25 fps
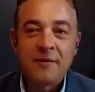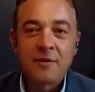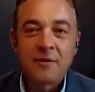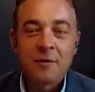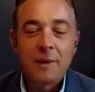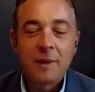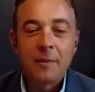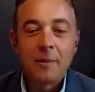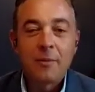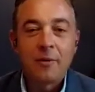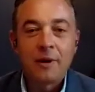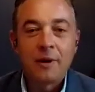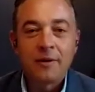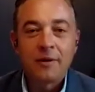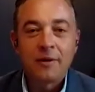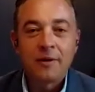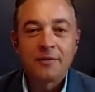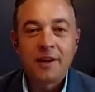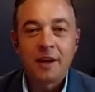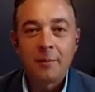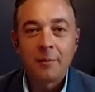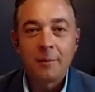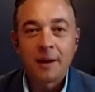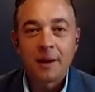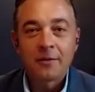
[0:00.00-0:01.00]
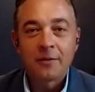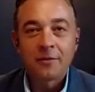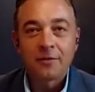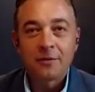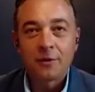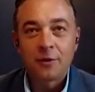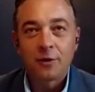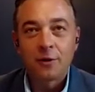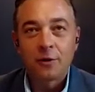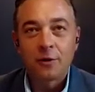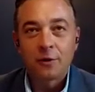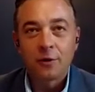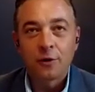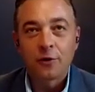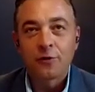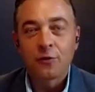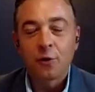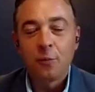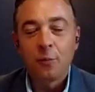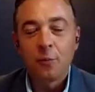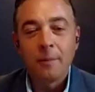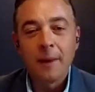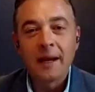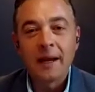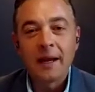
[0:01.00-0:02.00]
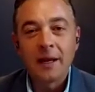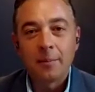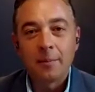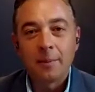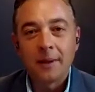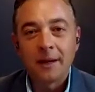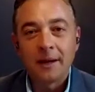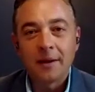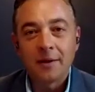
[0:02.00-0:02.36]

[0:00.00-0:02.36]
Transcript: favorite memory of TMS, there are so many,